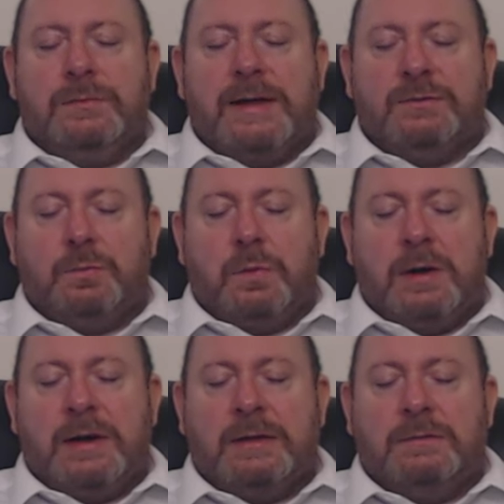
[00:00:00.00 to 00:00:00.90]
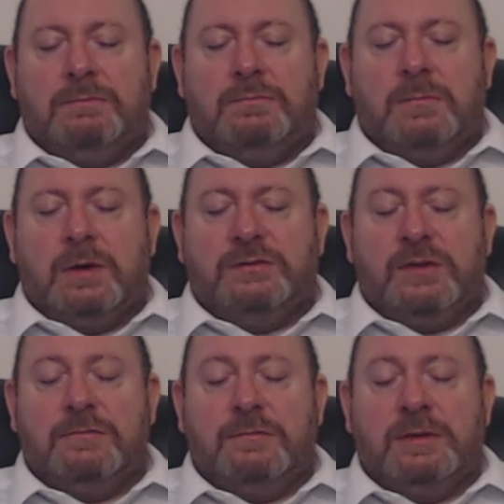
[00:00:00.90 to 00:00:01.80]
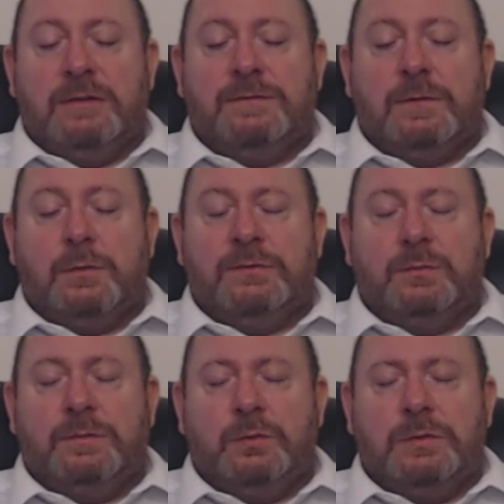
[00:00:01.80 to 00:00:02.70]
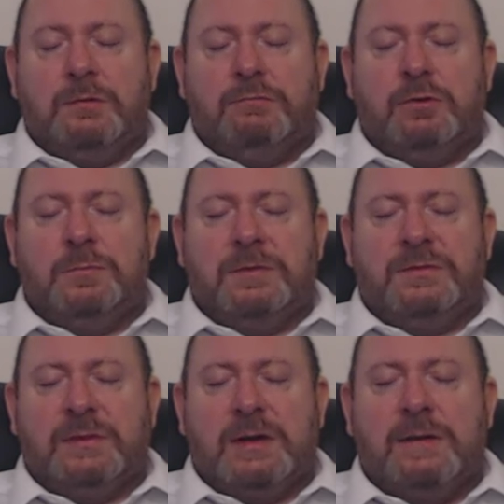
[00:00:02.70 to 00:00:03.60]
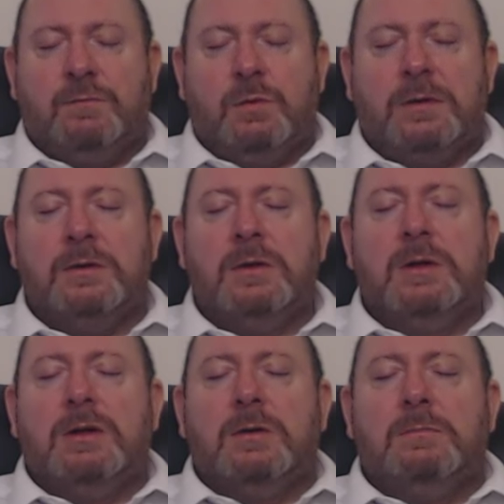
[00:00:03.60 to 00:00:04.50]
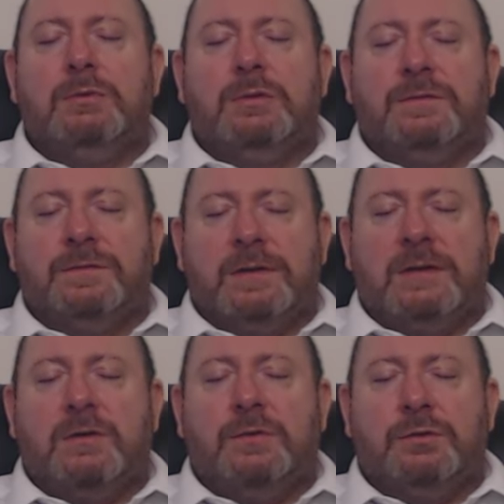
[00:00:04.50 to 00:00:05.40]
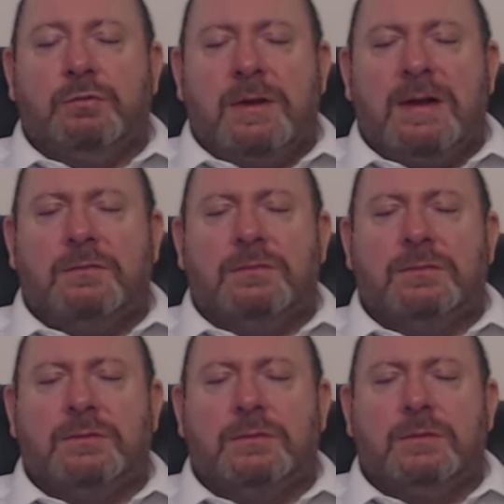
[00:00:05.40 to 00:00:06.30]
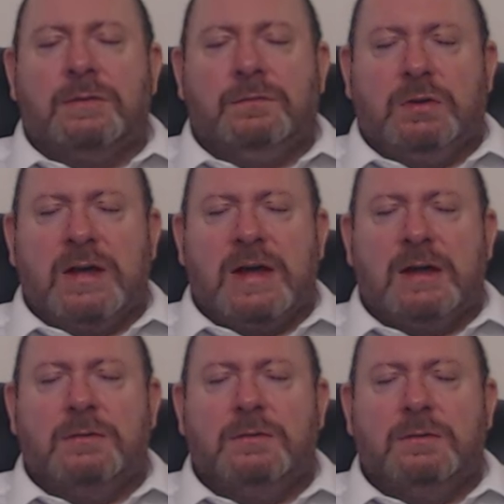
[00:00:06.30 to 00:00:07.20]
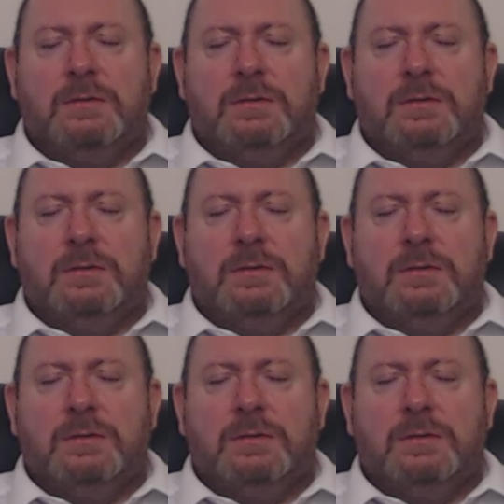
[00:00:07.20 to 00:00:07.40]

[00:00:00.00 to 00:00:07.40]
that's why I generally, if I was with you in a group, I'd say everyone put your feet on the ground if you can.